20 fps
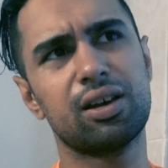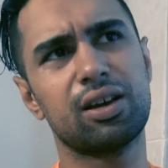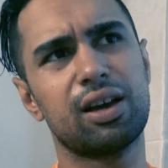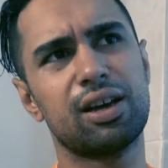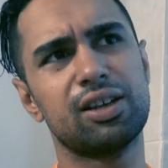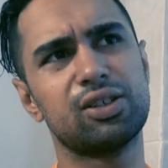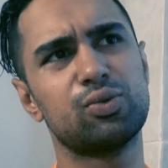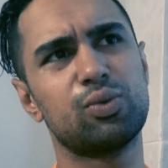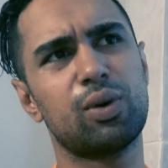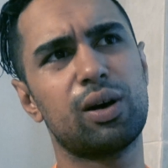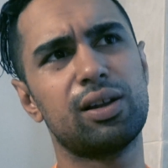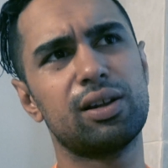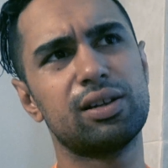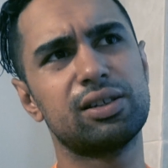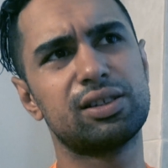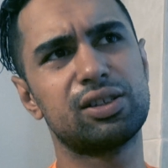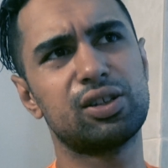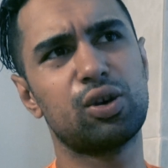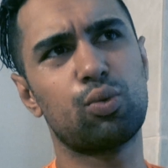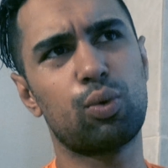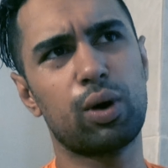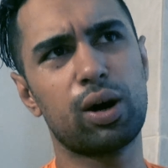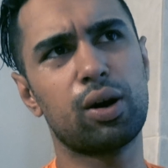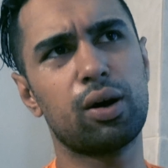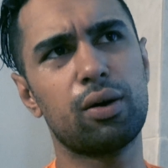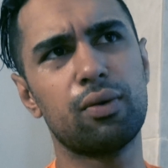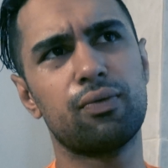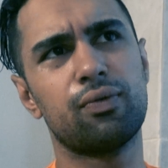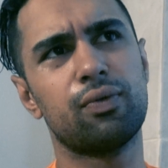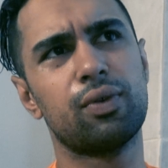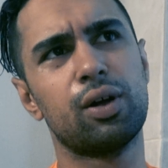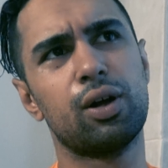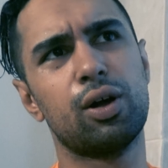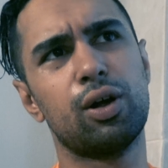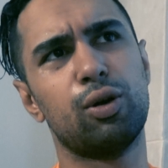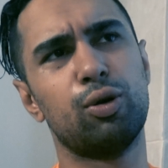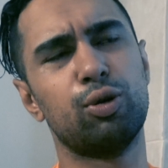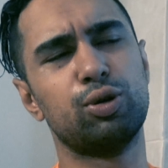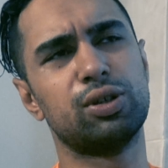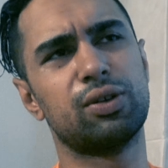as well as your rate of
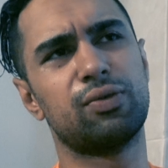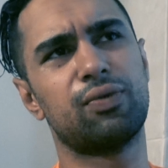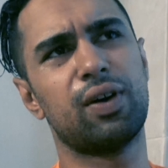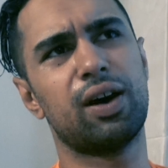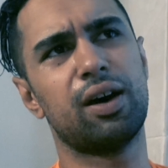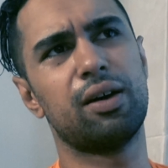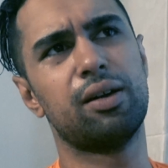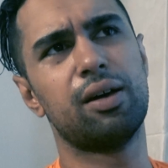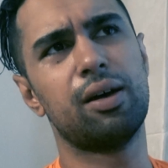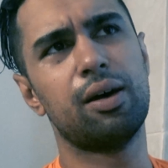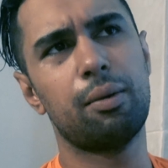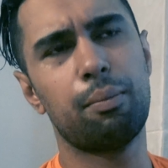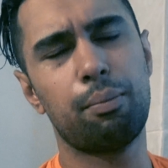losing fat.